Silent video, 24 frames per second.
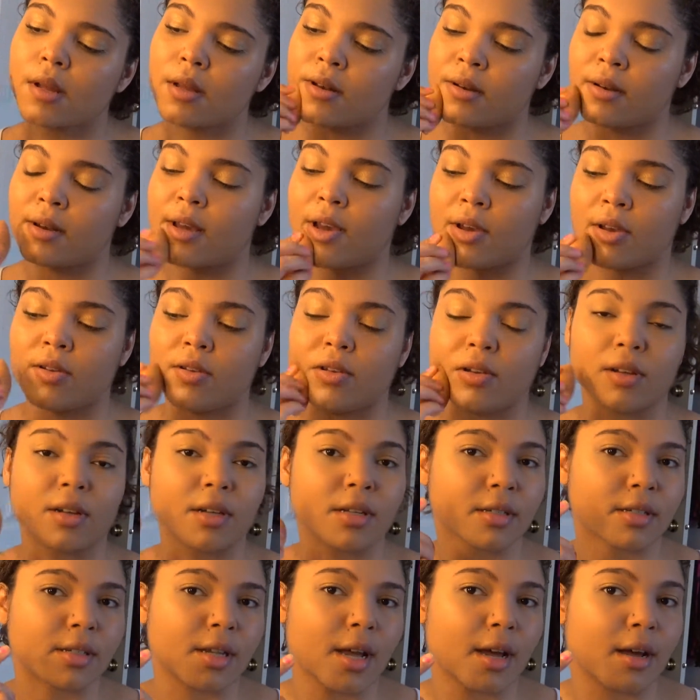Now you
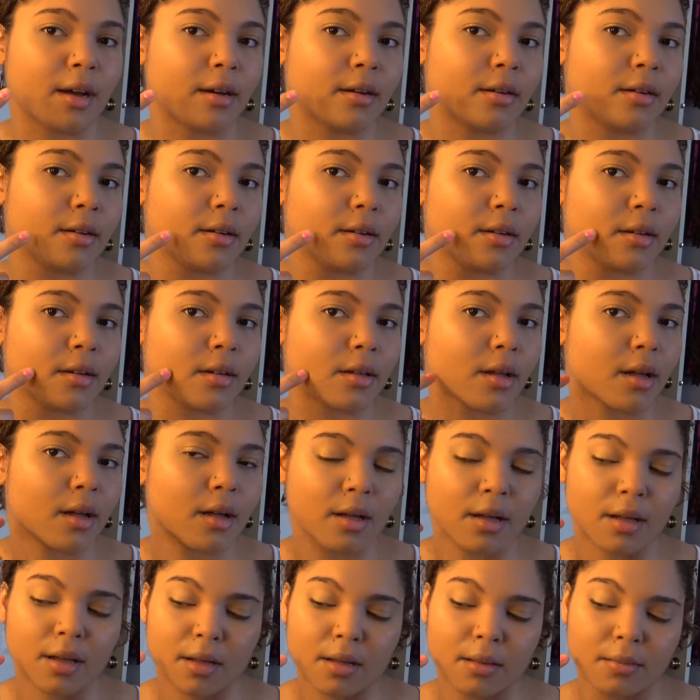can tell
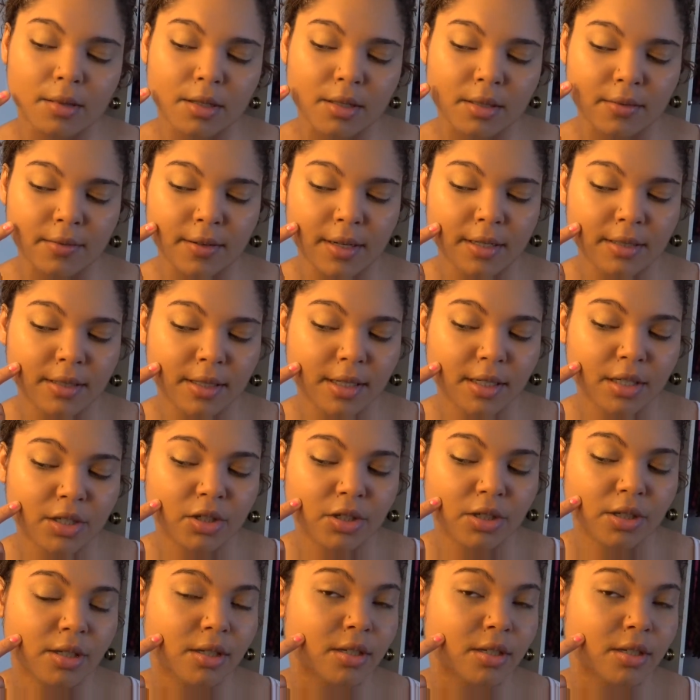this foundation